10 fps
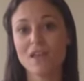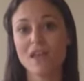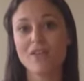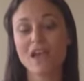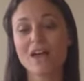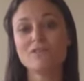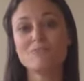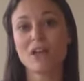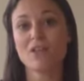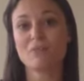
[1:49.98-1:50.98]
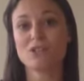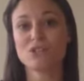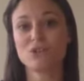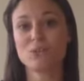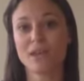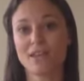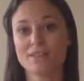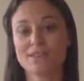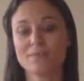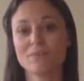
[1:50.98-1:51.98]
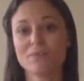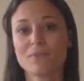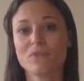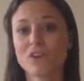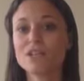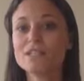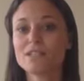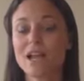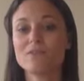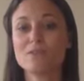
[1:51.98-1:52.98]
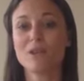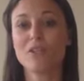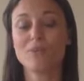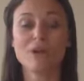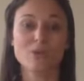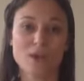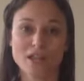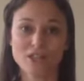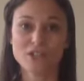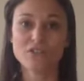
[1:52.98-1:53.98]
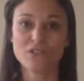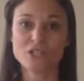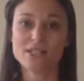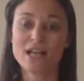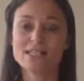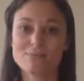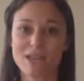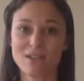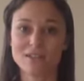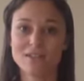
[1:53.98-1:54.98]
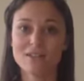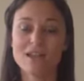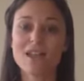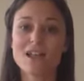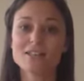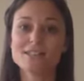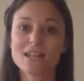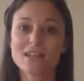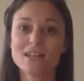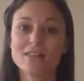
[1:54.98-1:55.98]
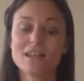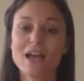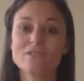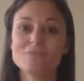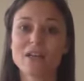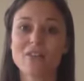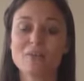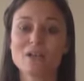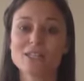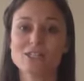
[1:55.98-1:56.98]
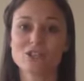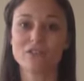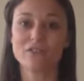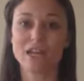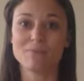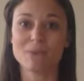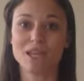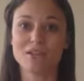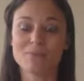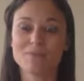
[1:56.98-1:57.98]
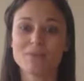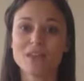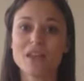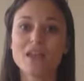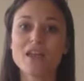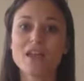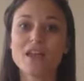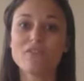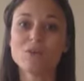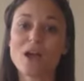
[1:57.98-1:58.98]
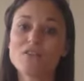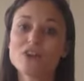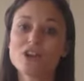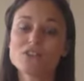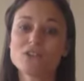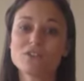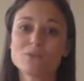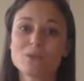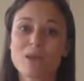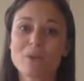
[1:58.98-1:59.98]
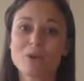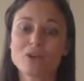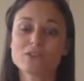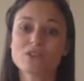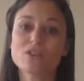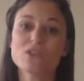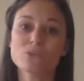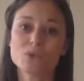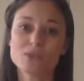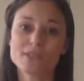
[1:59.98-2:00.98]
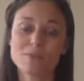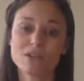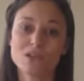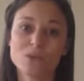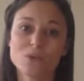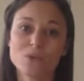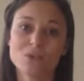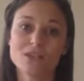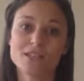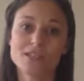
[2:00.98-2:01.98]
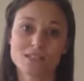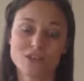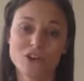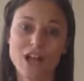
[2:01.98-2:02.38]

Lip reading: And they have to mail them in two ways. First, they have to mail them by regular first-class mail, and second, they have to mail them by certified mail. If you ever are served with papers through somebody who is in your